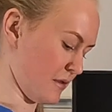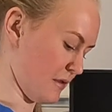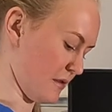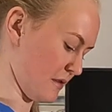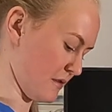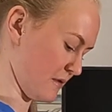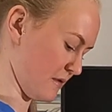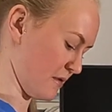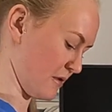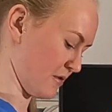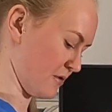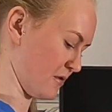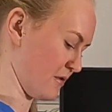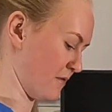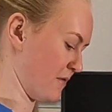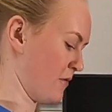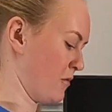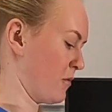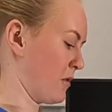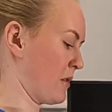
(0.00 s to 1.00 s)
that it doesn't touch
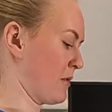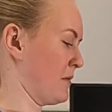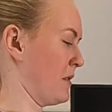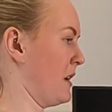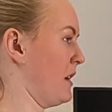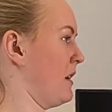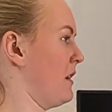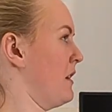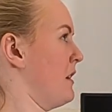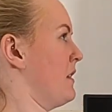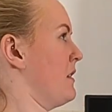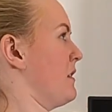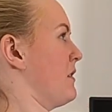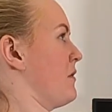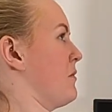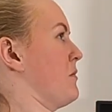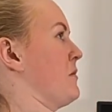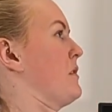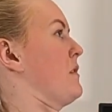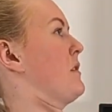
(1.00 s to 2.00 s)
the floor.
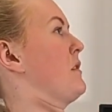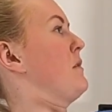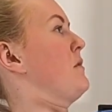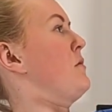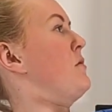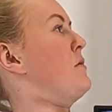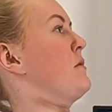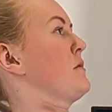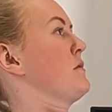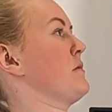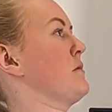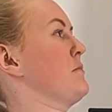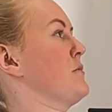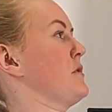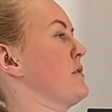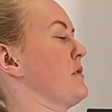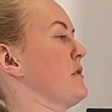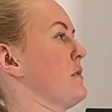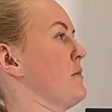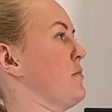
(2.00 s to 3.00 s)
This one's a little long, so I'm
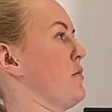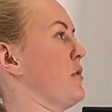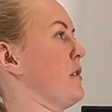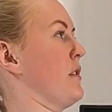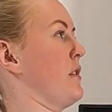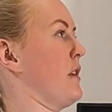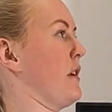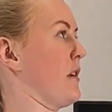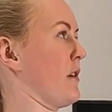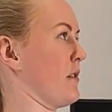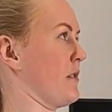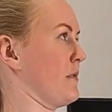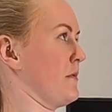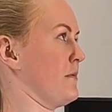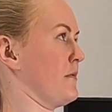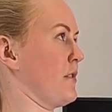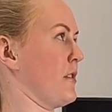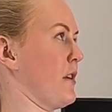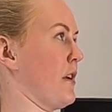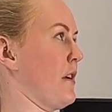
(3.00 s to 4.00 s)
just going to put it there
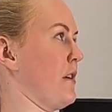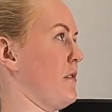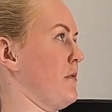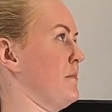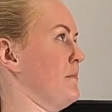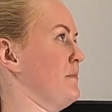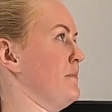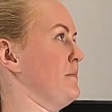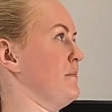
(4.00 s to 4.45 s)
for now.